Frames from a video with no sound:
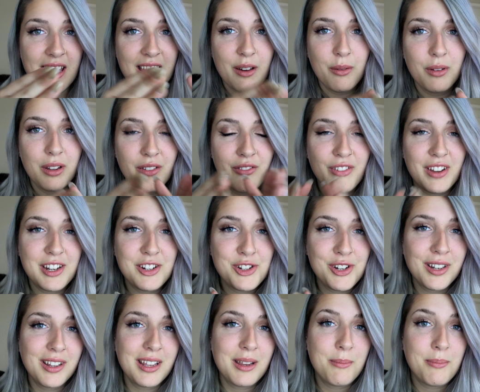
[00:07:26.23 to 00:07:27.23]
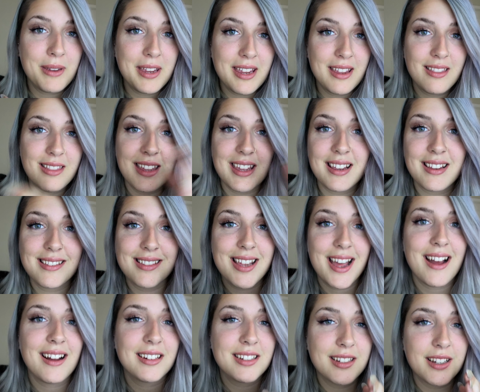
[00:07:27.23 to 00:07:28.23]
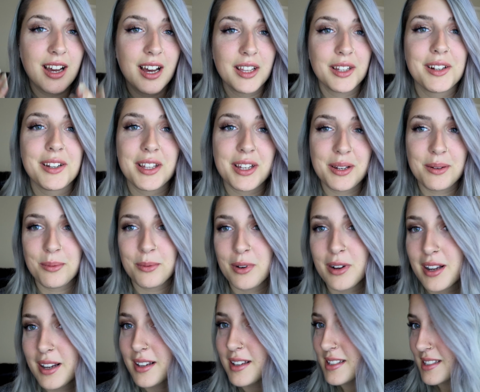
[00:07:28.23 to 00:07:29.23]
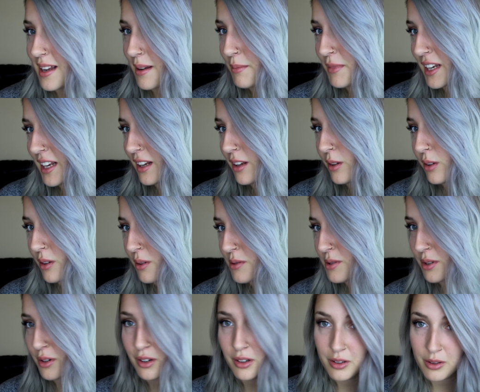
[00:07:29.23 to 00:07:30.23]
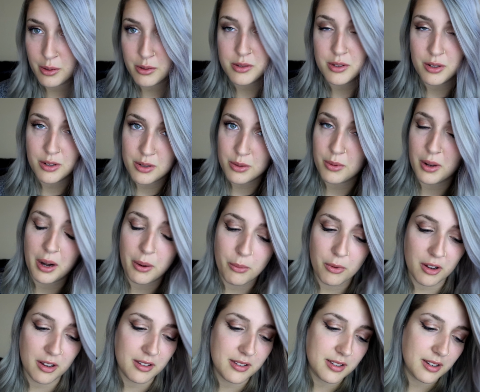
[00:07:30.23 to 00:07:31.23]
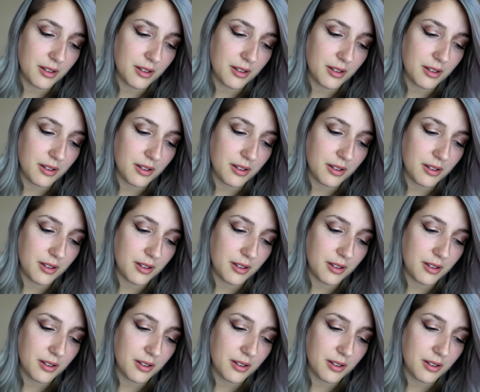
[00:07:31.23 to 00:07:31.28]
it will eventually be the exact color that you want, because I'm getting closer and closer to what I want.